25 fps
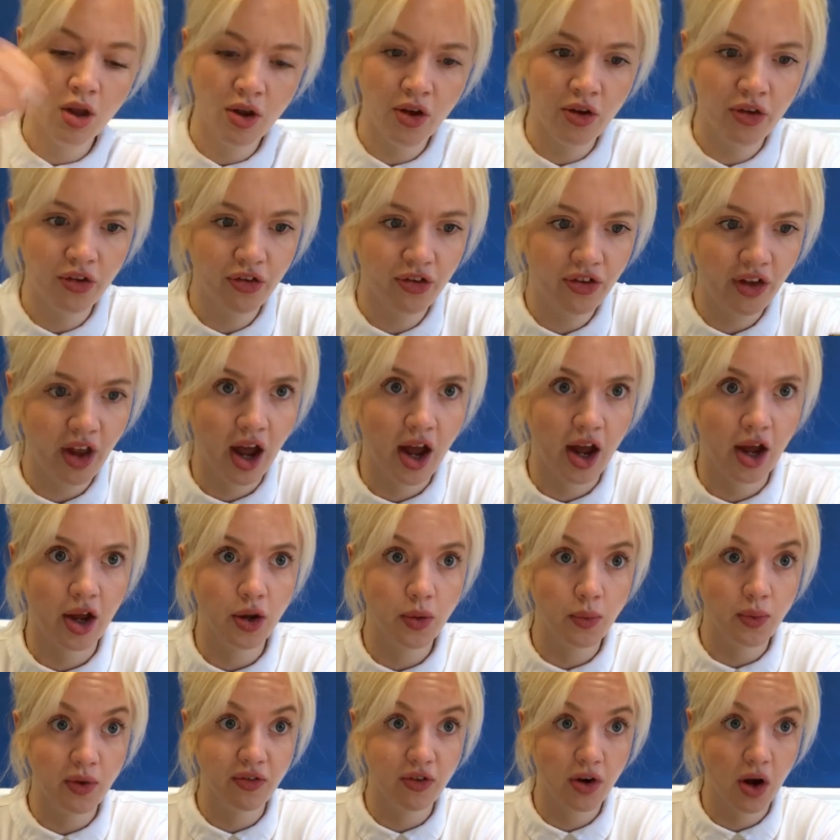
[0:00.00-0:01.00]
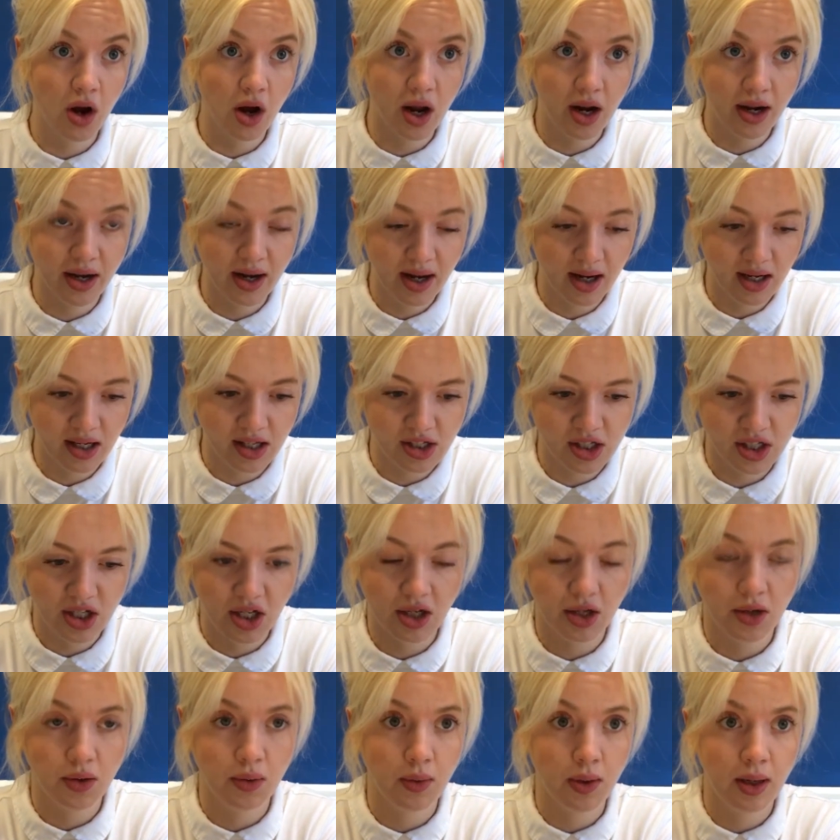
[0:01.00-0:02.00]
So we've got a nice
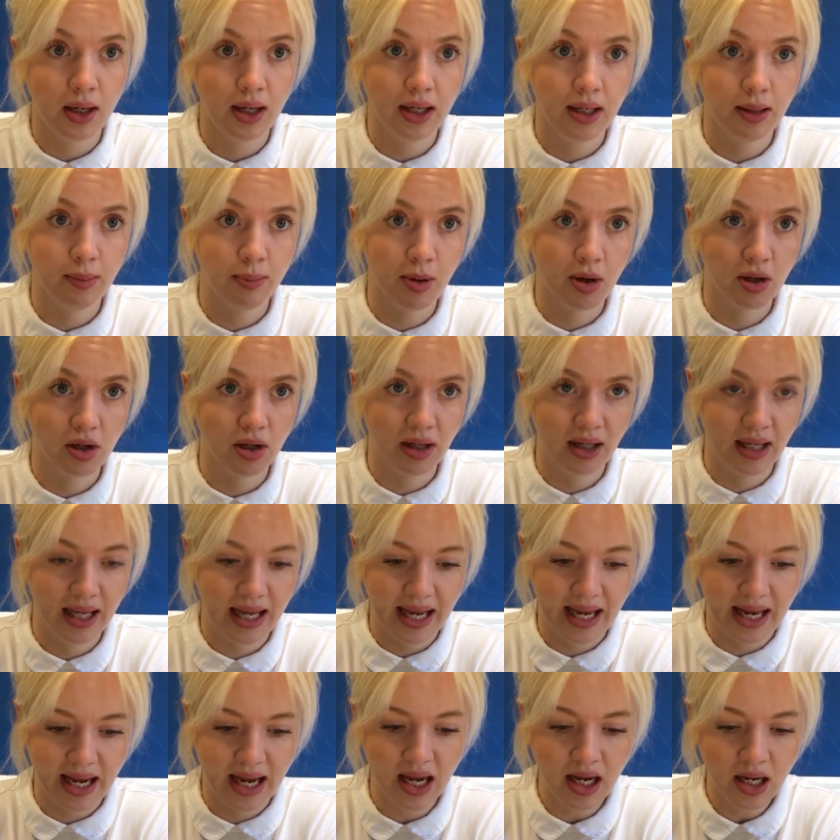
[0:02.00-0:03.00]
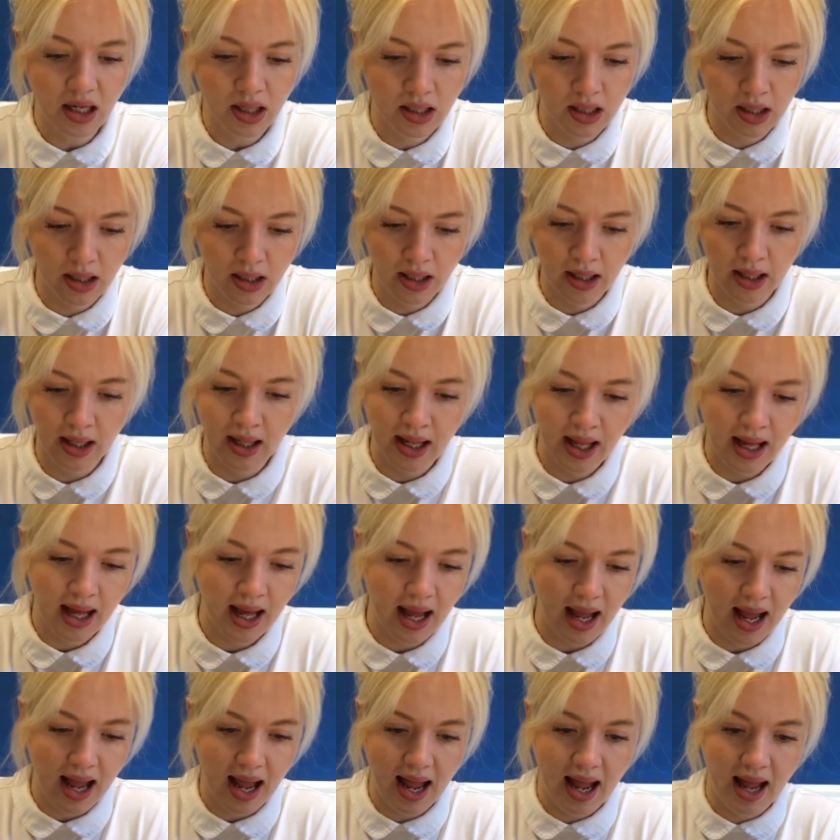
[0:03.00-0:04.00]
new little bottle here
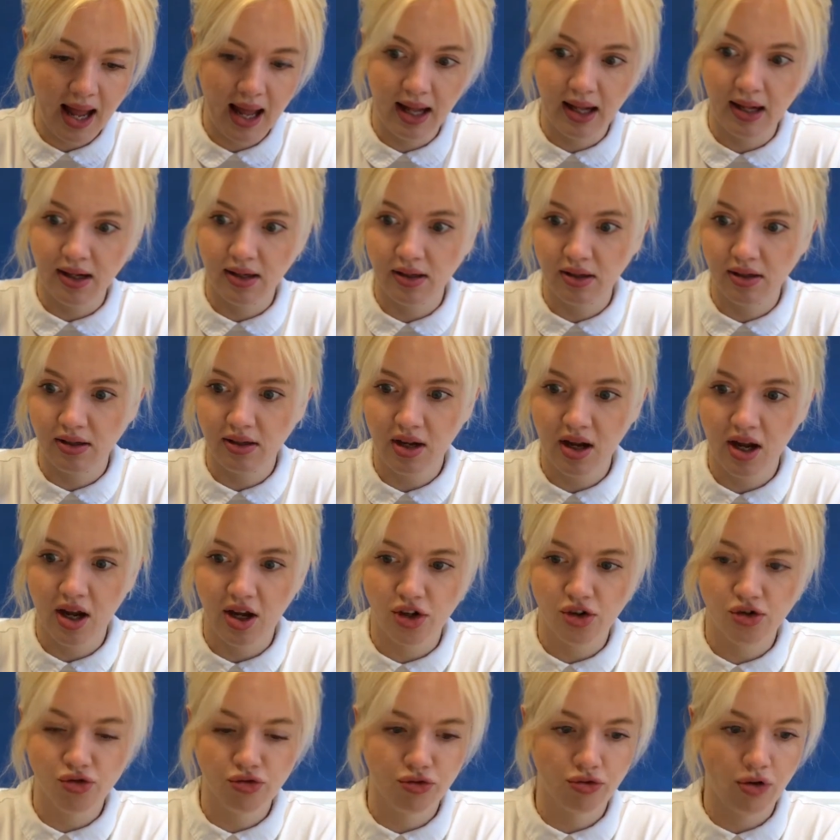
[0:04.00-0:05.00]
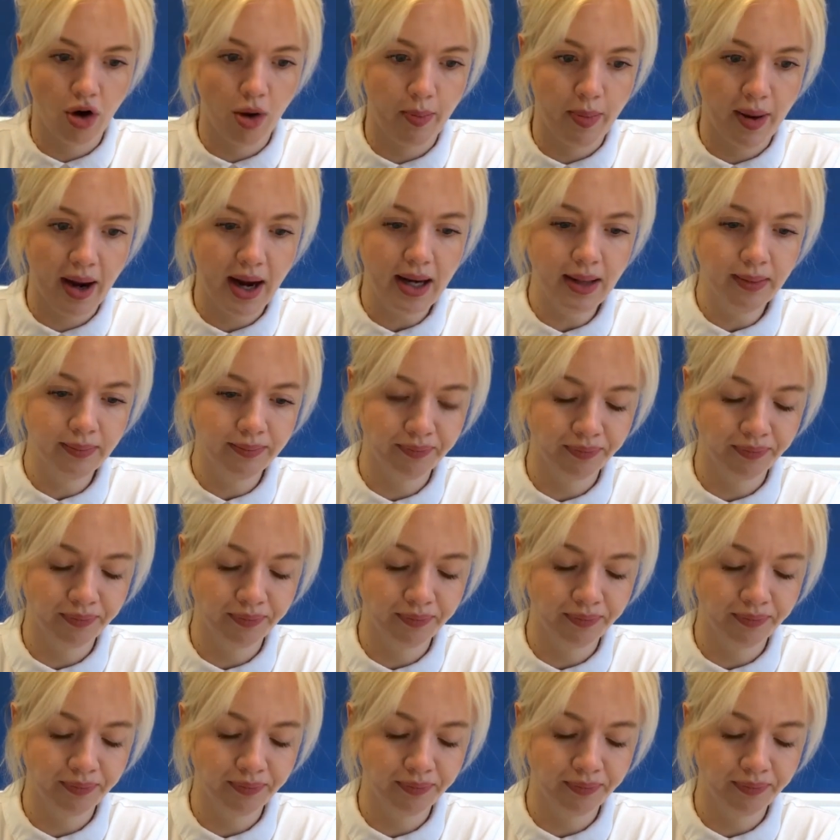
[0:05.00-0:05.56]
and a dropper.